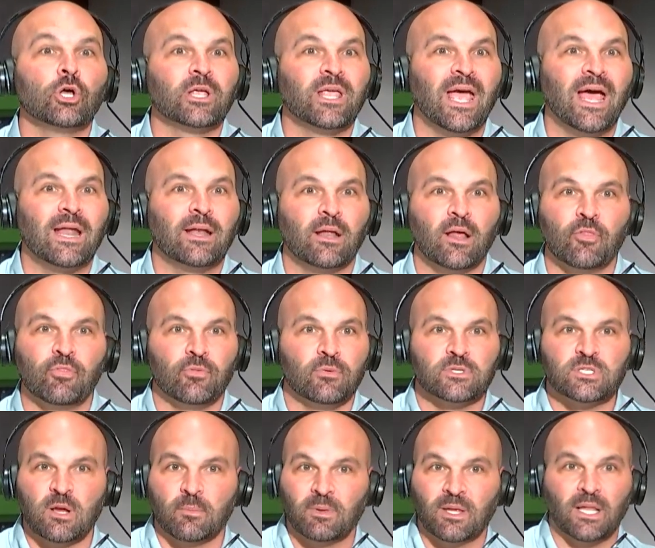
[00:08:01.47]
look at
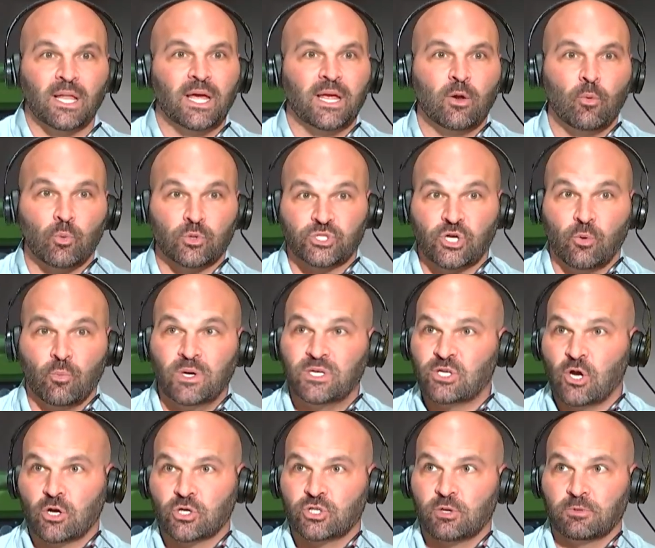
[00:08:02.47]
something like, we
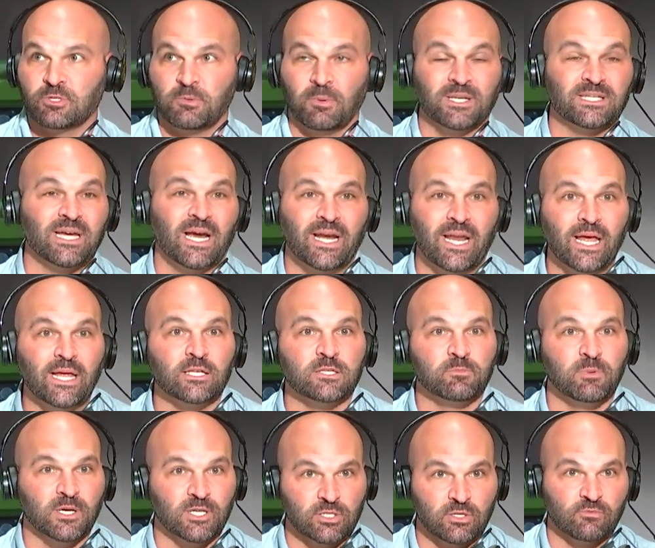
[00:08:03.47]
talk so much about tight ends
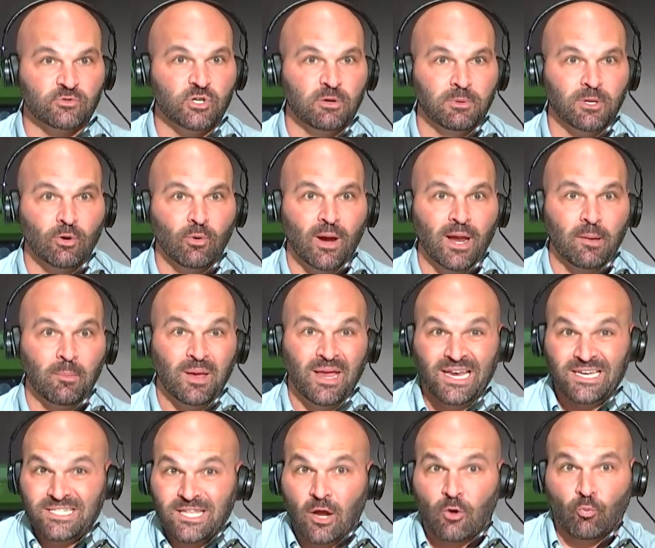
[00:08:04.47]
because of Jimmy Graham.
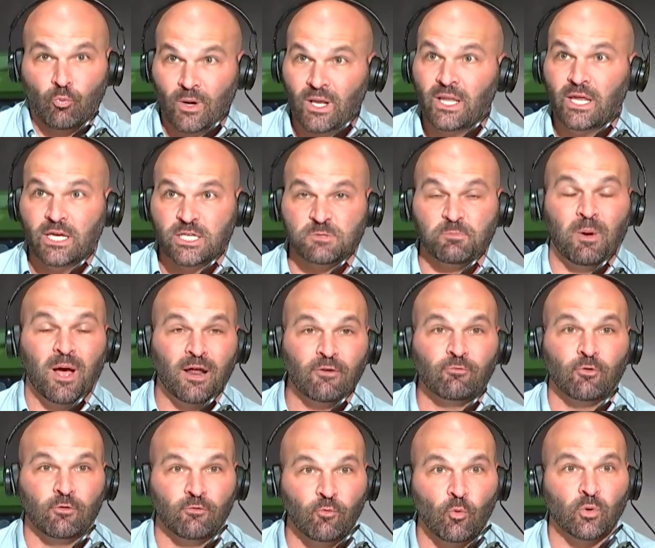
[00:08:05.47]
Is there really a
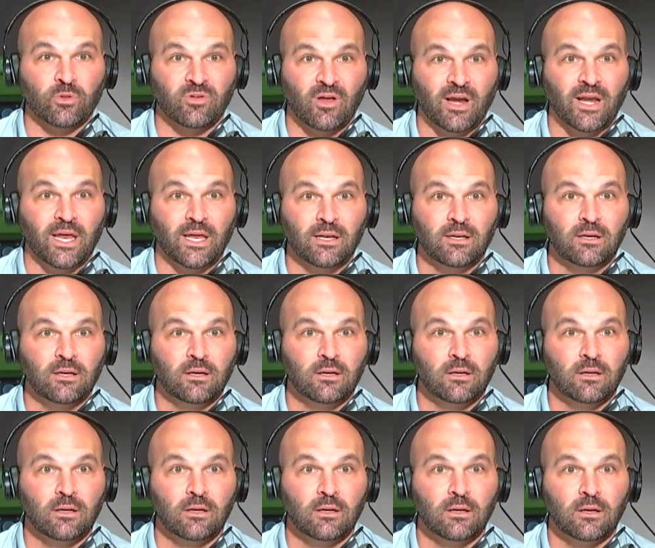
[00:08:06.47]
spot for a fourth tight end?
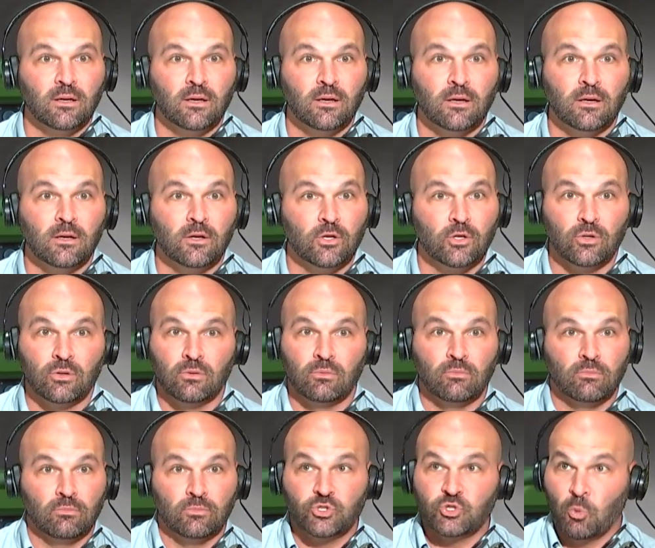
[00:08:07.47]

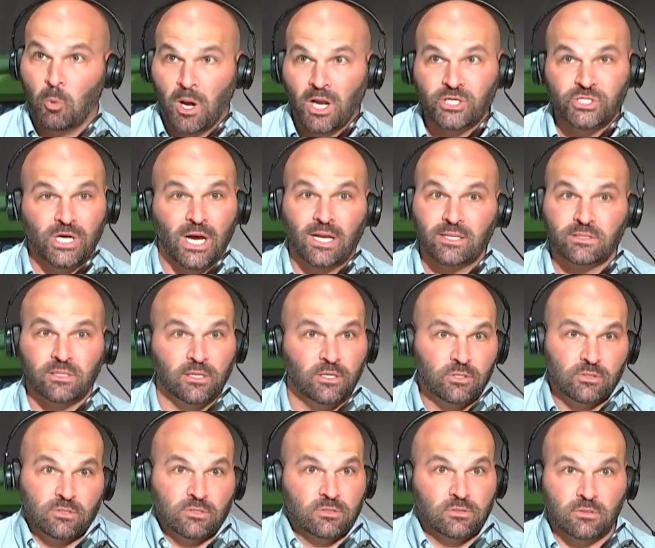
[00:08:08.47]
Juwan Johnson
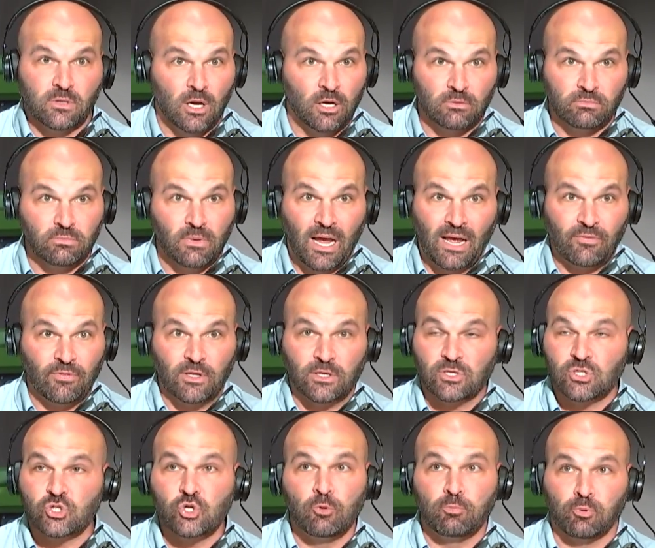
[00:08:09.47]
is, I
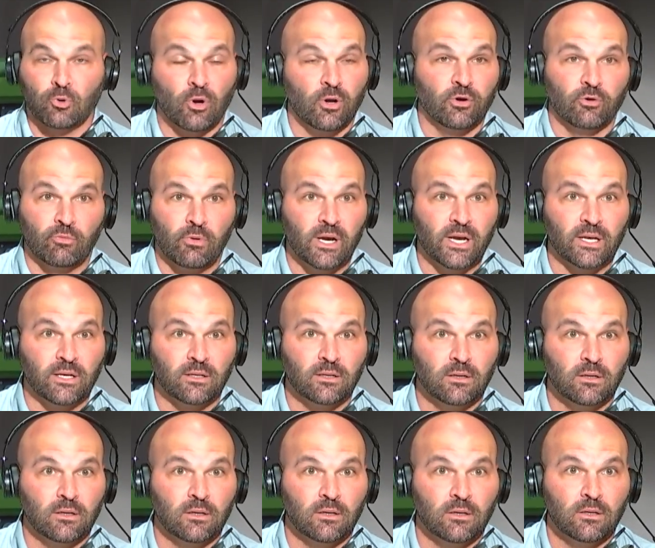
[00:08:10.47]
think, super underrated.
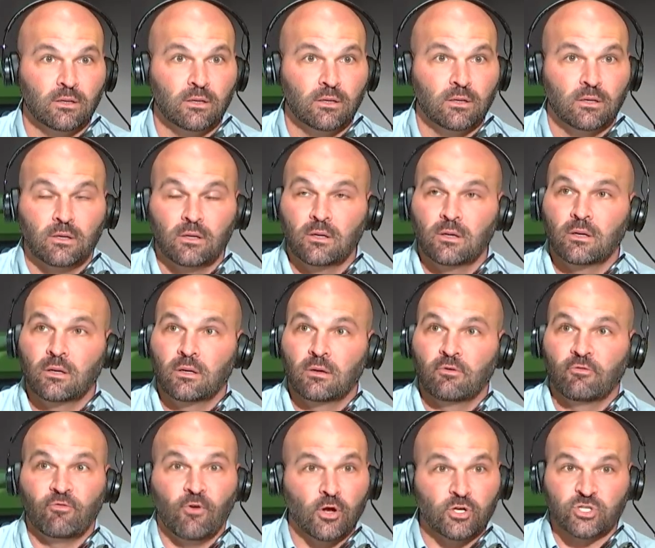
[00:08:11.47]

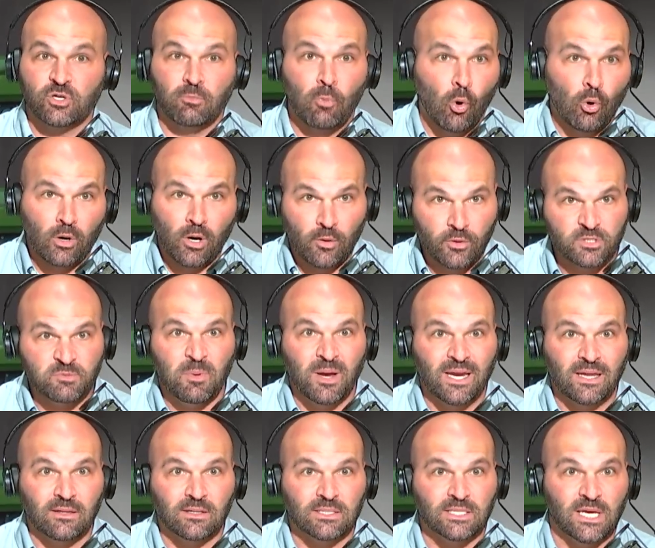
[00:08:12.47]
Foster Moreau is
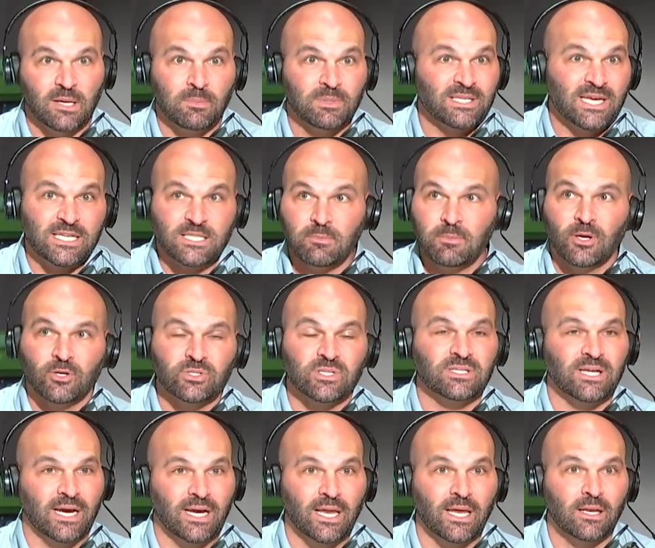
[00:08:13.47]
making the team, and Taysom Hill's a
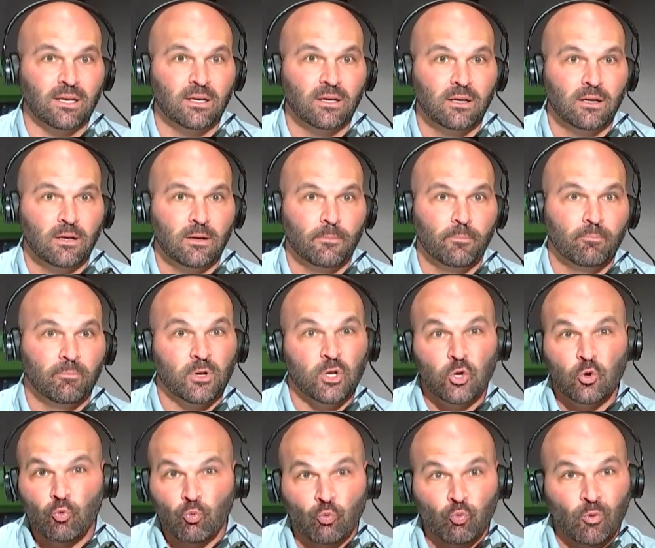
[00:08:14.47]
tight end. Are
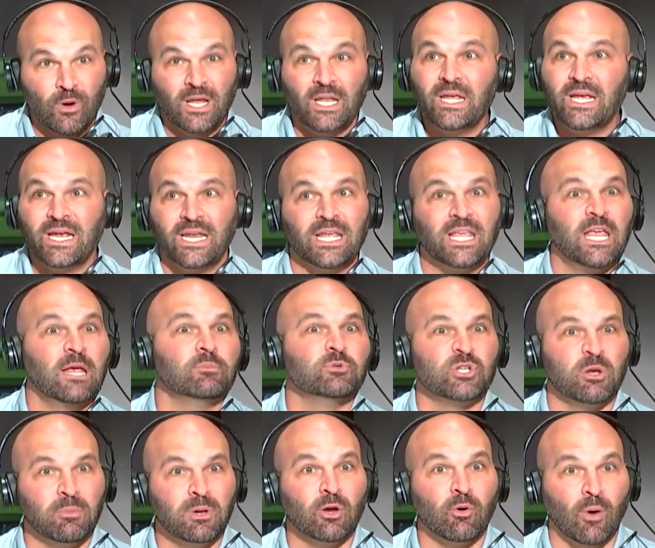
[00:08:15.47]
you really going to keep
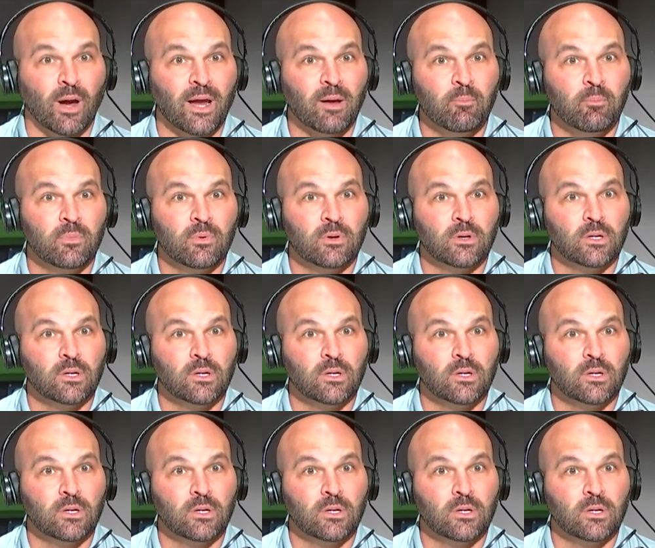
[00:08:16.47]
Jimmy Graham?